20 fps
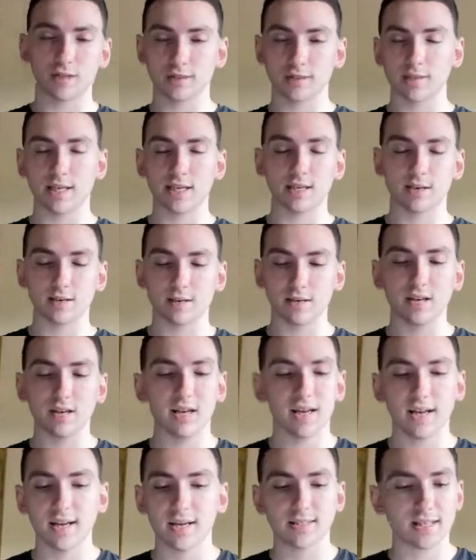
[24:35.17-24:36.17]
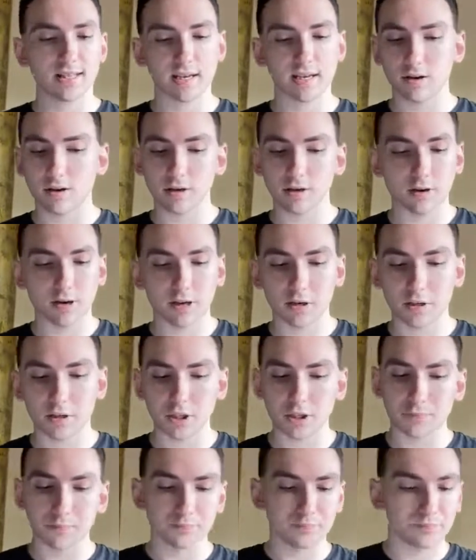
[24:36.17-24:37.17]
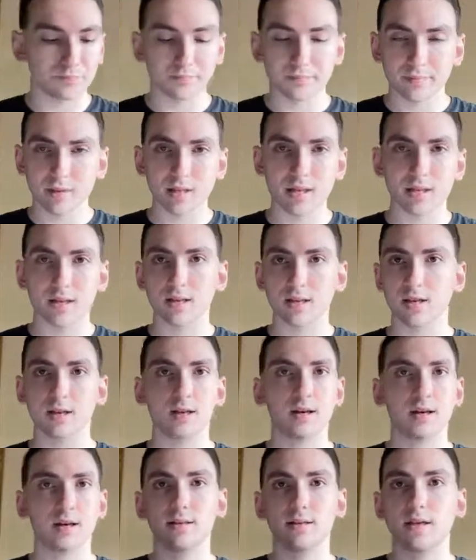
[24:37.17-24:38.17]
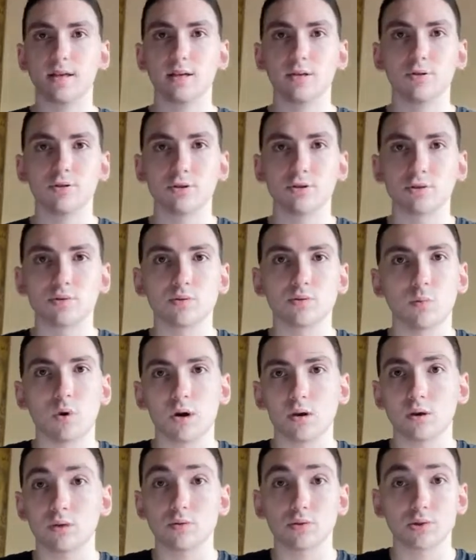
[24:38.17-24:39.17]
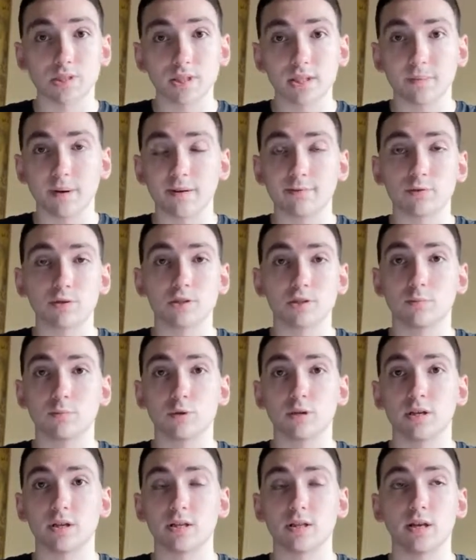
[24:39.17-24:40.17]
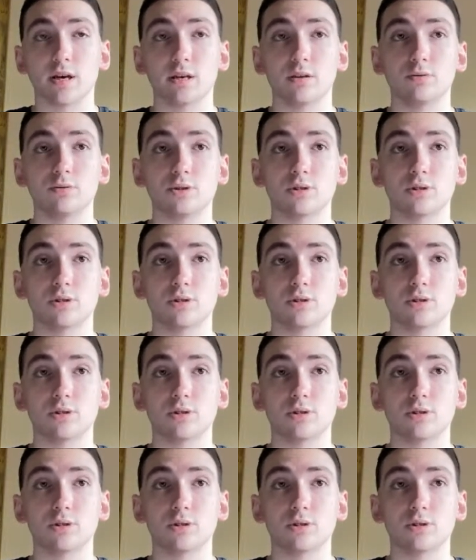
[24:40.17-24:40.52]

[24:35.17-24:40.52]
taking all your energy. And then you just want to go to sleep after someone like that.